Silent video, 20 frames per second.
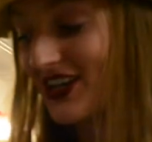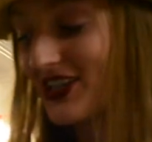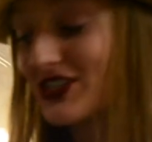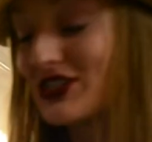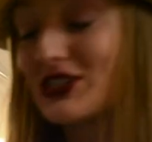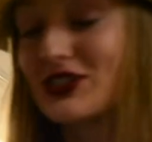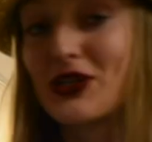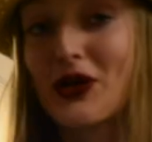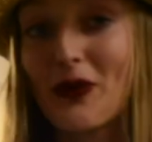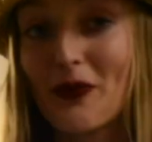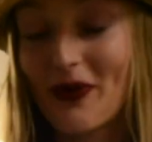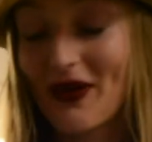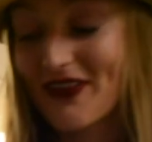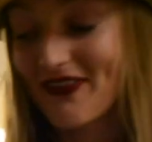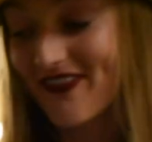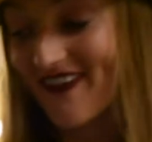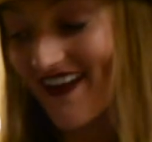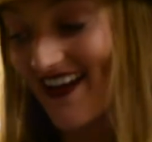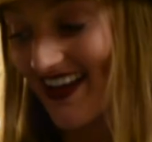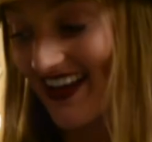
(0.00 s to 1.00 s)
be Super
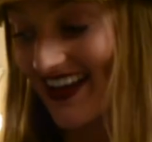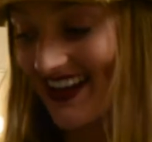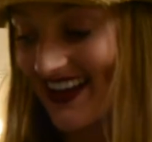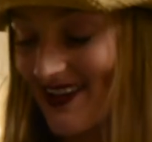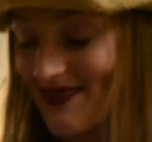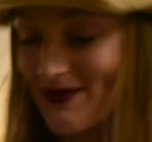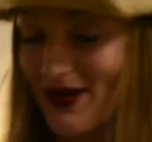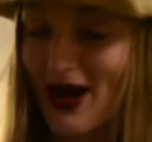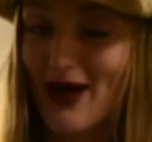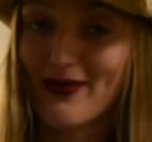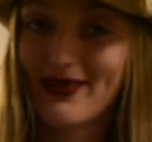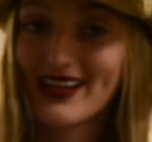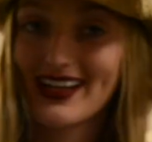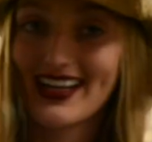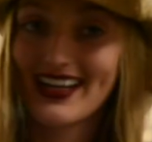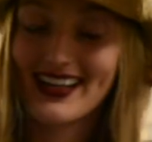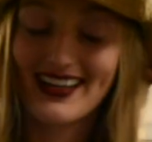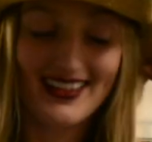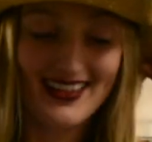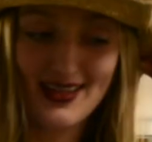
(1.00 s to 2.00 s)
fun.
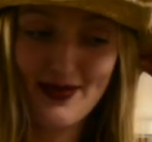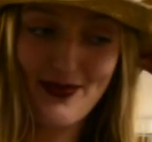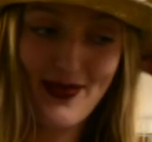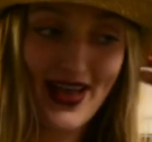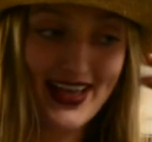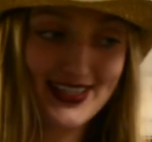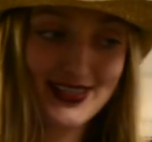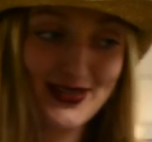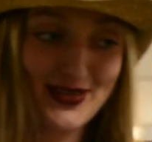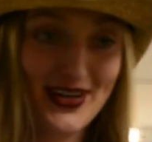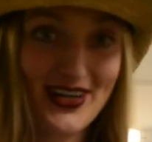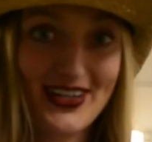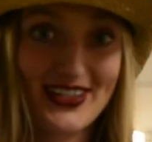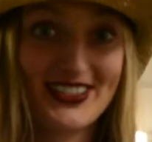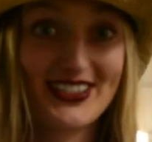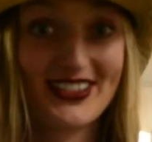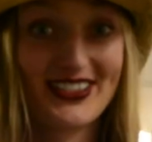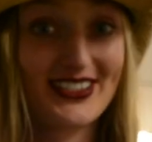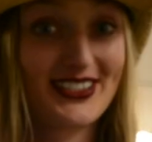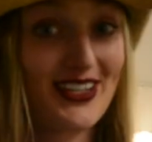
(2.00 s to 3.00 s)
Probably the best
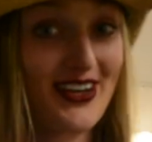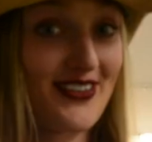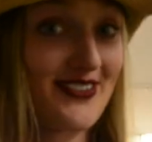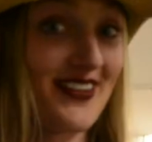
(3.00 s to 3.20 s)
rehearsal so